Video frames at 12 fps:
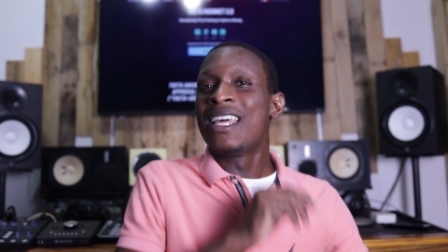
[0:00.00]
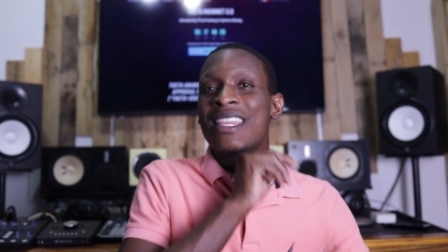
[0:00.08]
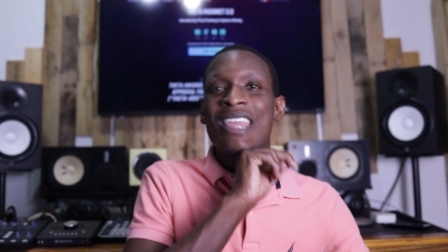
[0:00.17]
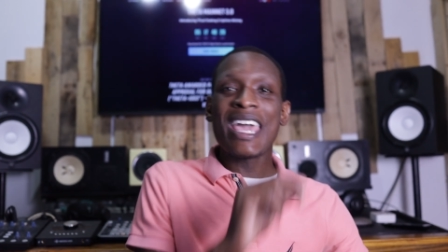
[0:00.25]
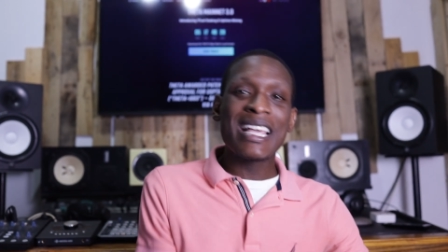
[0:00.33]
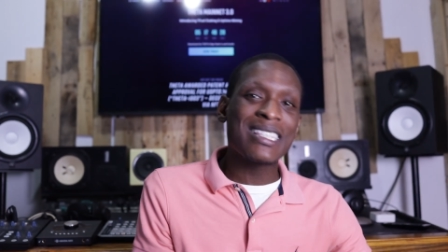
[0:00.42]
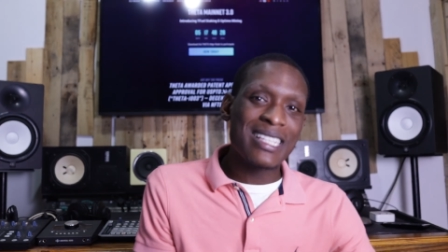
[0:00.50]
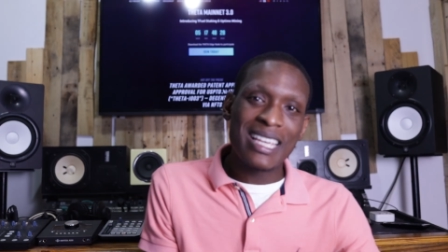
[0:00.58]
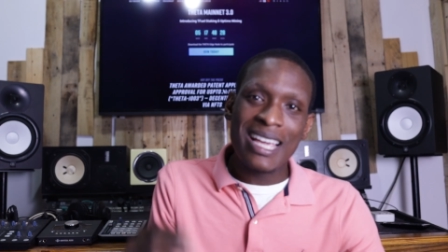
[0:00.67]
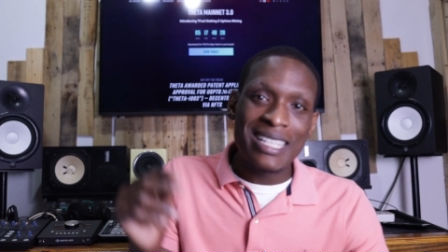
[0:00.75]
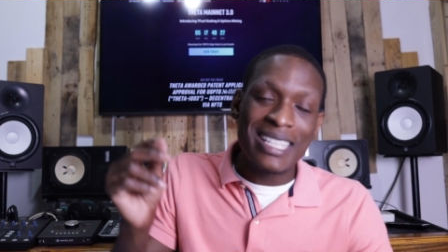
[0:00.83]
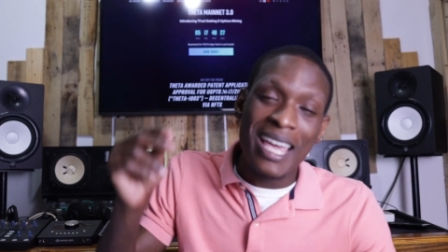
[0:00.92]
This
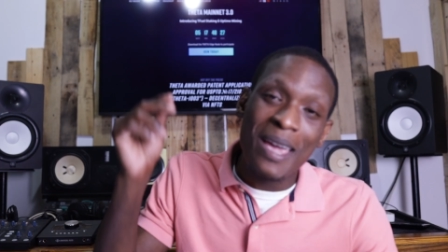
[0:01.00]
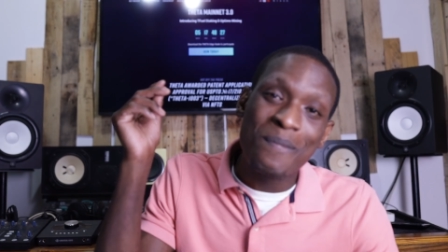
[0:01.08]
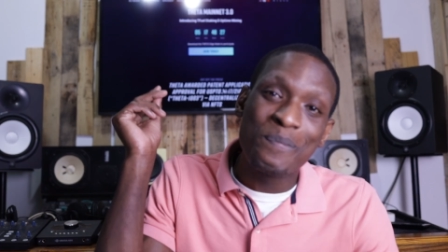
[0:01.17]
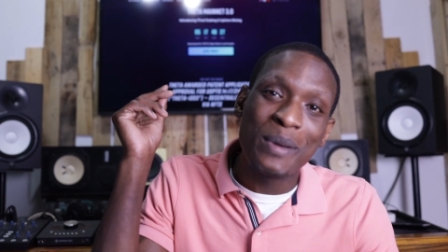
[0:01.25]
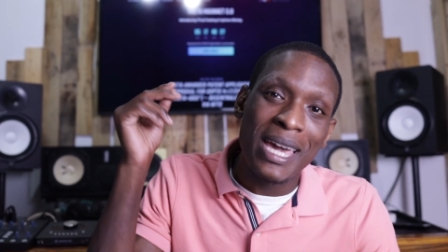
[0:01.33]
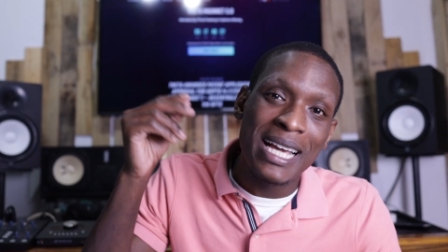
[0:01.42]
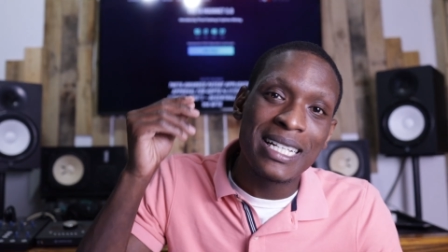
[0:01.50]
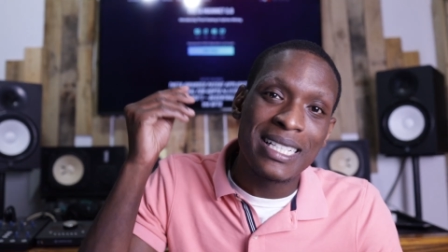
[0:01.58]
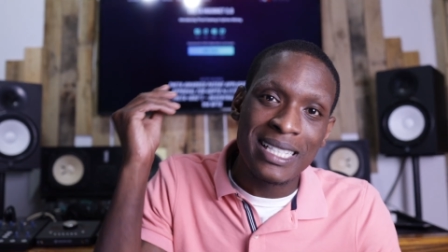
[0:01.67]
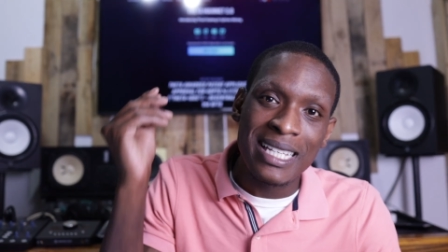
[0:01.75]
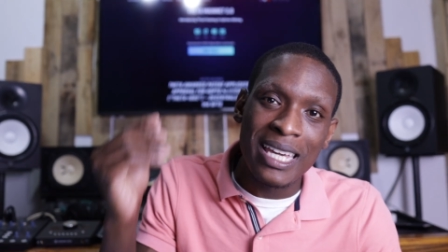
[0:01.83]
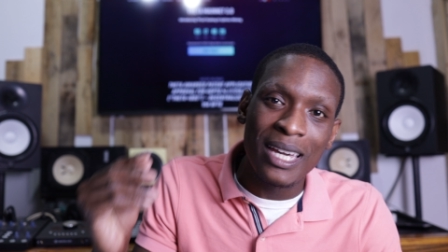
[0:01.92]
is a big
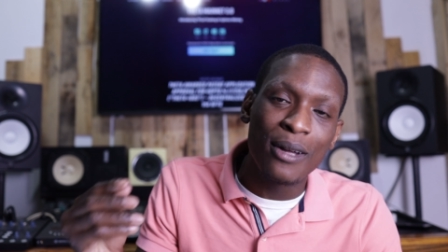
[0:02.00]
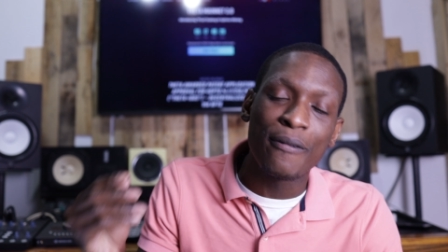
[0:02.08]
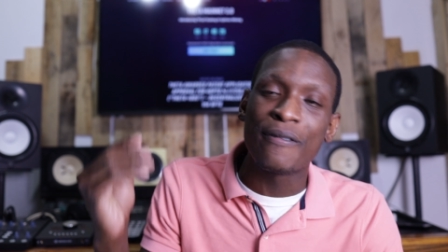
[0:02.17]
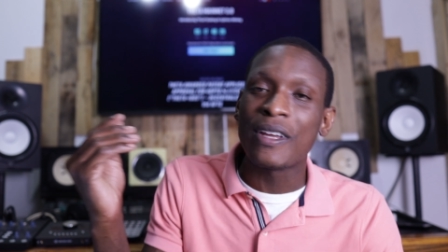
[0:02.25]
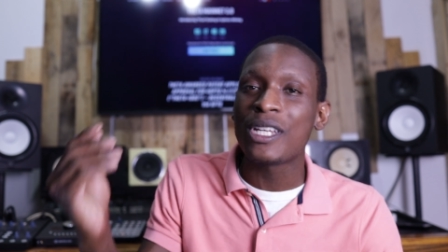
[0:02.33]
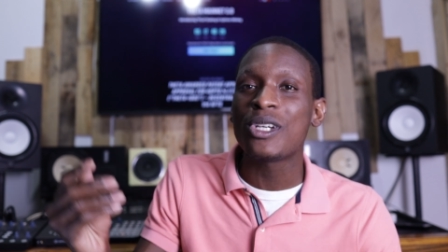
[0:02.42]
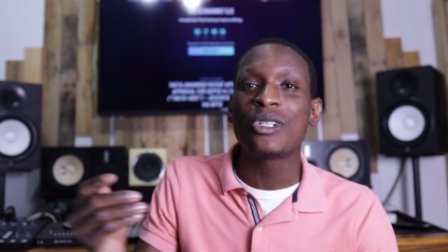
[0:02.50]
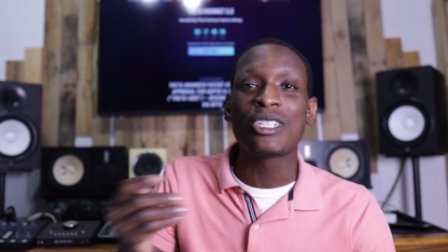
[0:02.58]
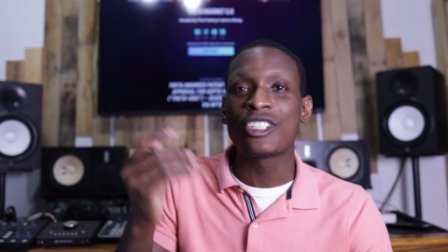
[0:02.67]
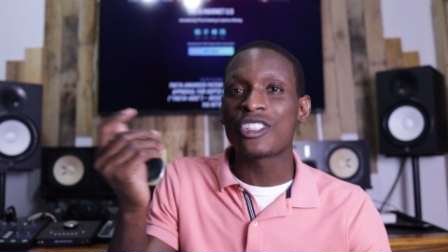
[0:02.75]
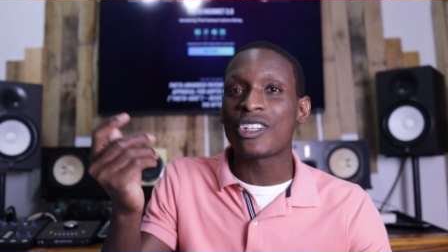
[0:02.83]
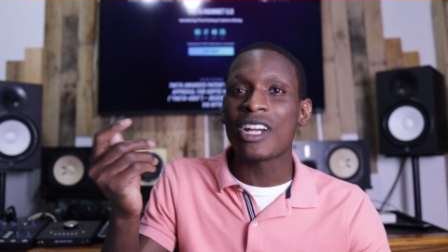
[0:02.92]
deal. Video
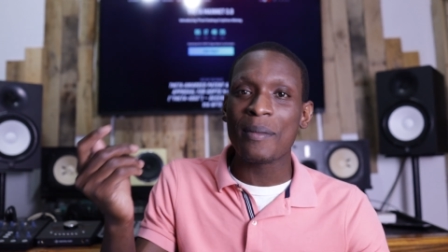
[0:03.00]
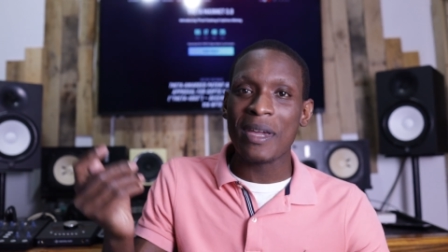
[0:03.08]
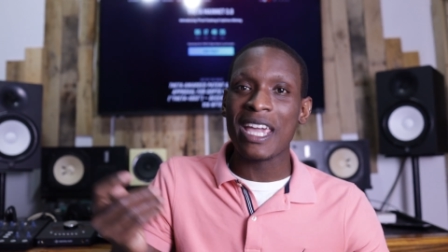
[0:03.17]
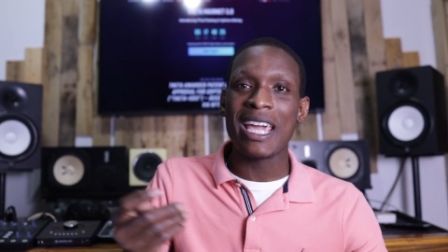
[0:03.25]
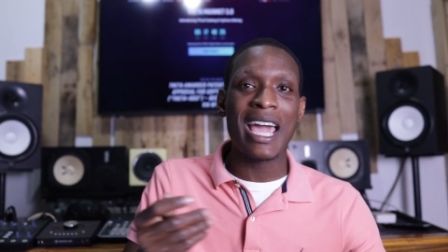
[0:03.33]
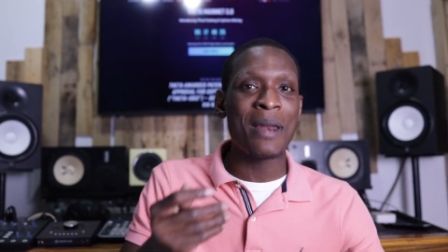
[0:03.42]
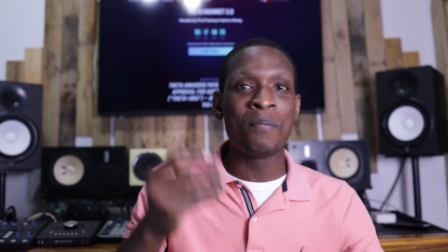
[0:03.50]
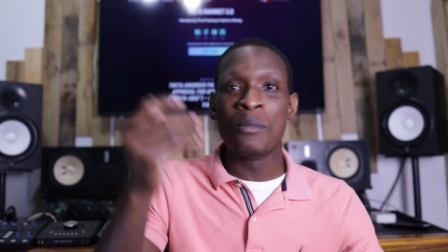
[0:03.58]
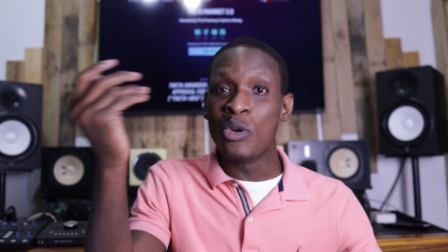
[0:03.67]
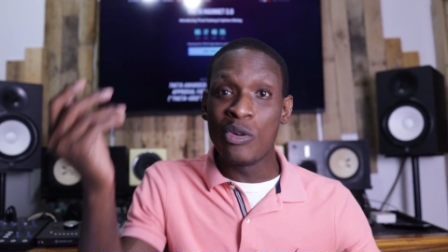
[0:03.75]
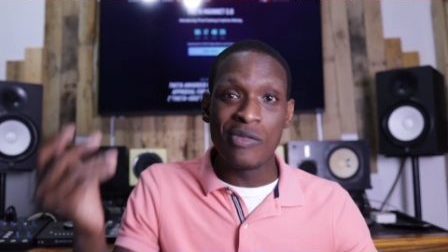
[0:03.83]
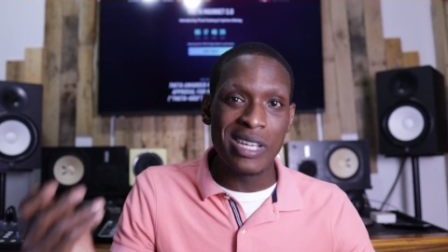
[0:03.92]
streaming and
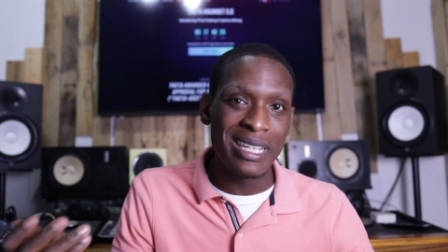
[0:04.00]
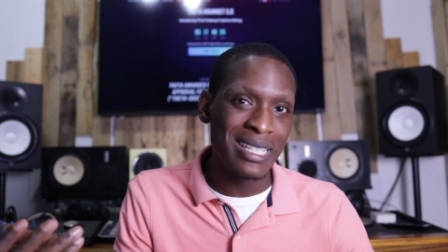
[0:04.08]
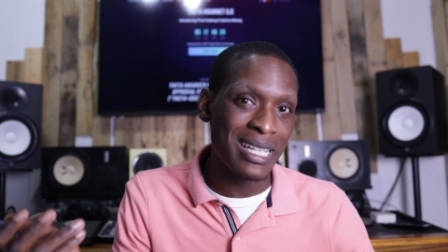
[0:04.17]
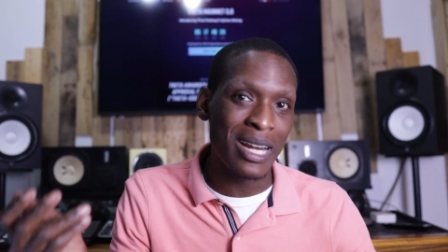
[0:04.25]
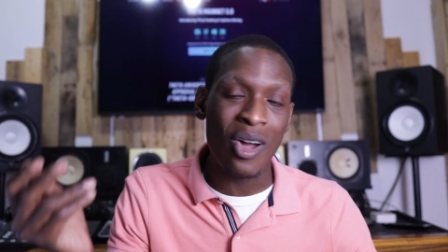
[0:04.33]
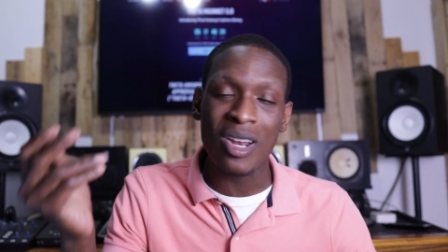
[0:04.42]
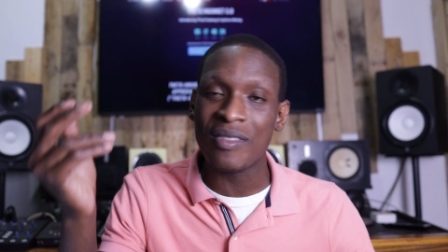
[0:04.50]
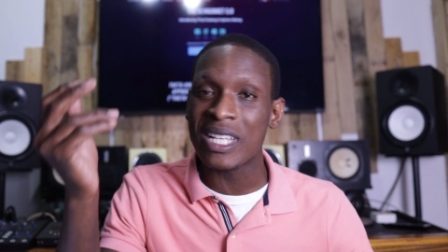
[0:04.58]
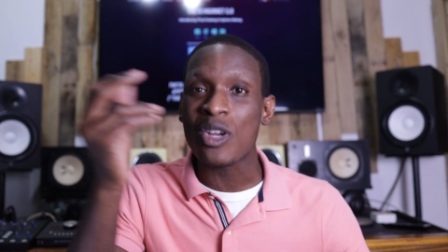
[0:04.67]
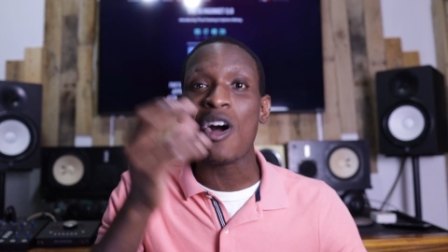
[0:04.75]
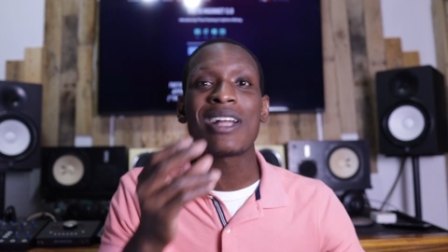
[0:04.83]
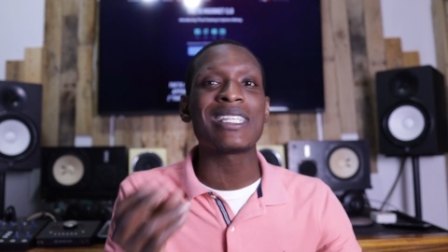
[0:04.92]
movies and all of
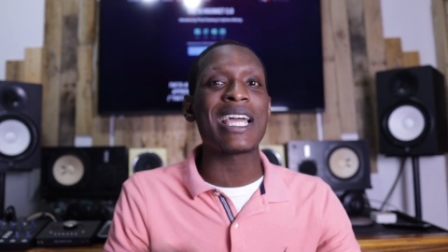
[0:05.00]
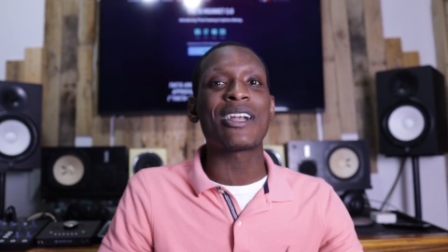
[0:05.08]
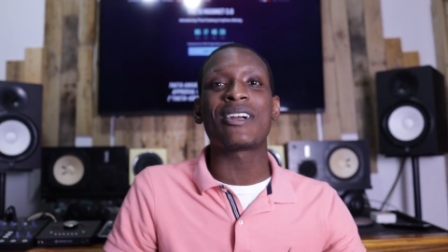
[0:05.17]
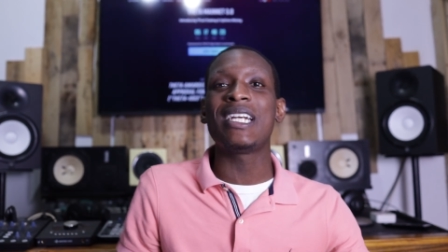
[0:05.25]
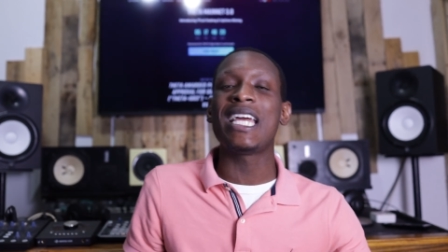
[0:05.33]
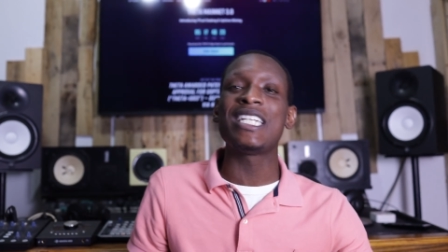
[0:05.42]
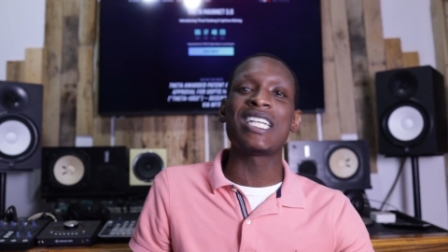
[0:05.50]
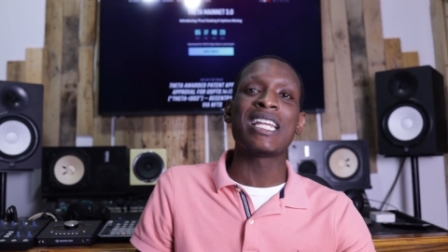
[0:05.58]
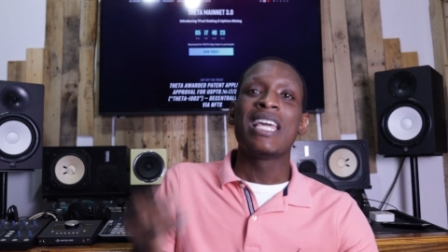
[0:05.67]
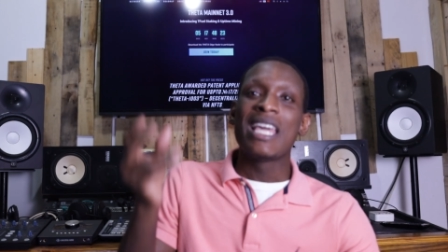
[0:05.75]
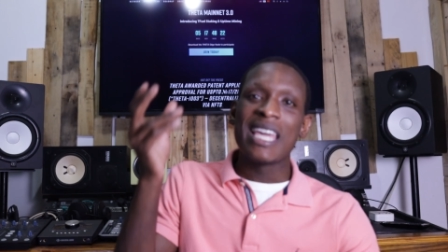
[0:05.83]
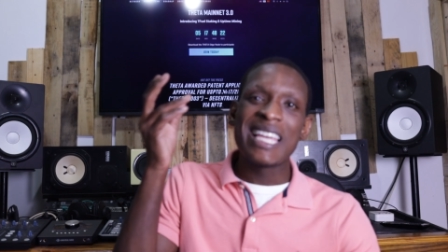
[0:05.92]
this content
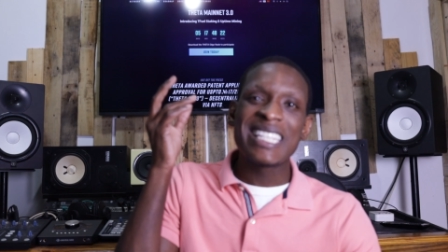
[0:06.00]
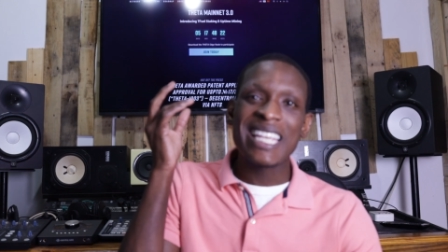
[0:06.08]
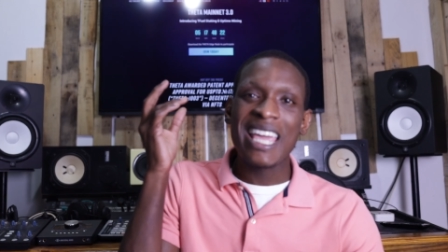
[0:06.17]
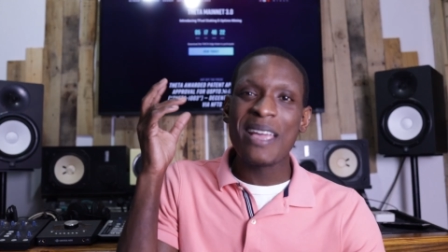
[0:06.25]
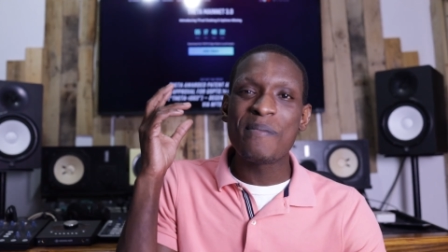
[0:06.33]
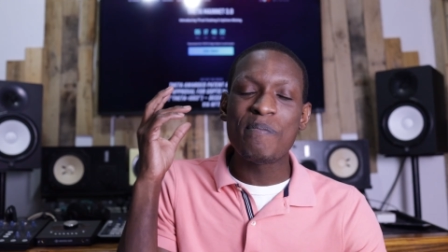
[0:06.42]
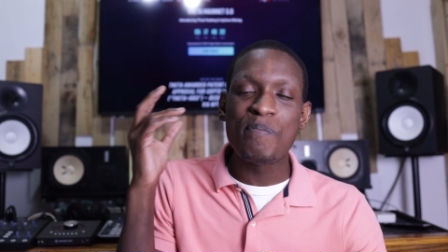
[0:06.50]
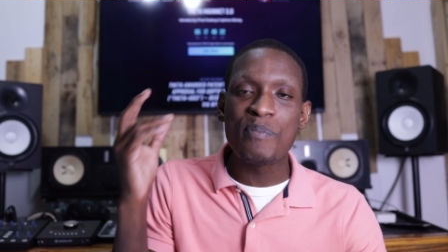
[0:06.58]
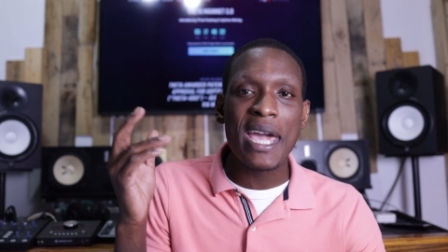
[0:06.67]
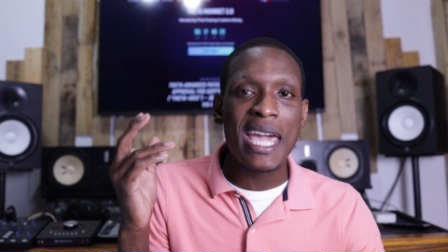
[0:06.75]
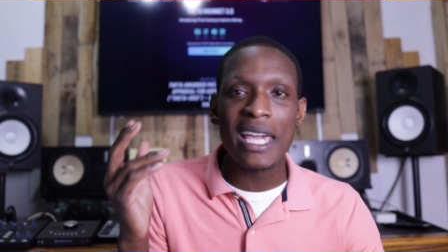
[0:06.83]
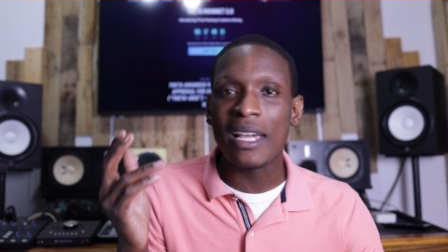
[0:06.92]
creation is a
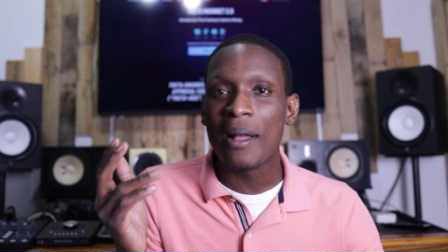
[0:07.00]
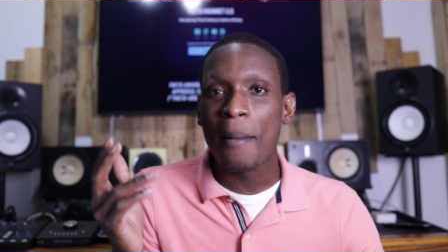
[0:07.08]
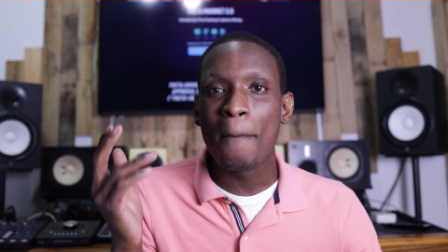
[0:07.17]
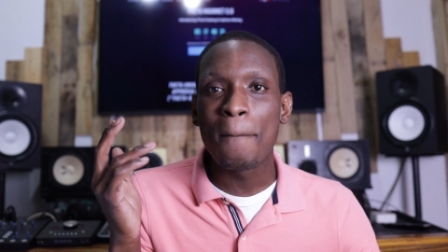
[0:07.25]
big,